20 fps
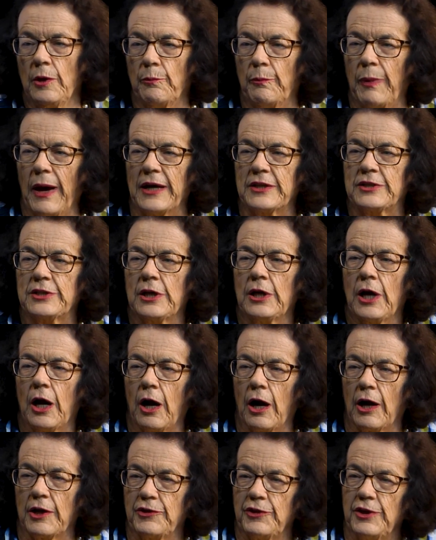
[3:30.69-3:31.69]
But
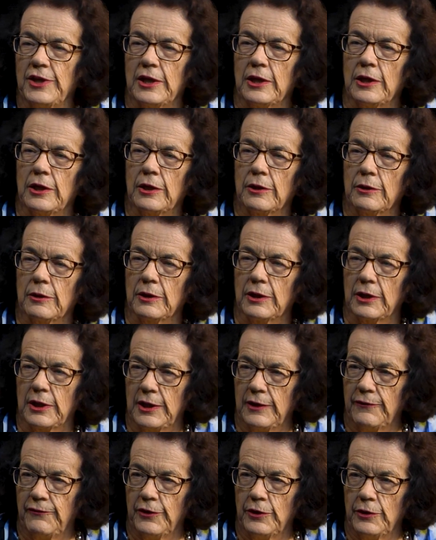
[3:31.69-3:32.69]
I think,
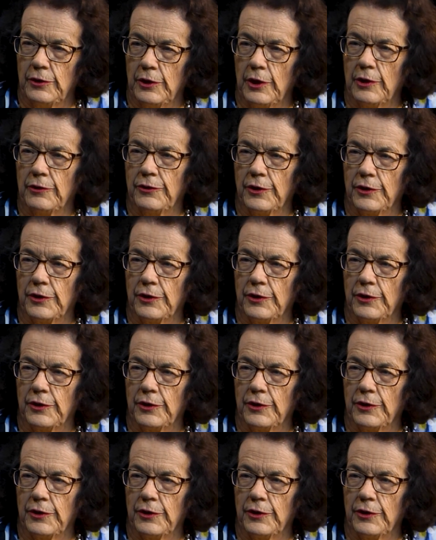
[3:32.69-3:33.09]
given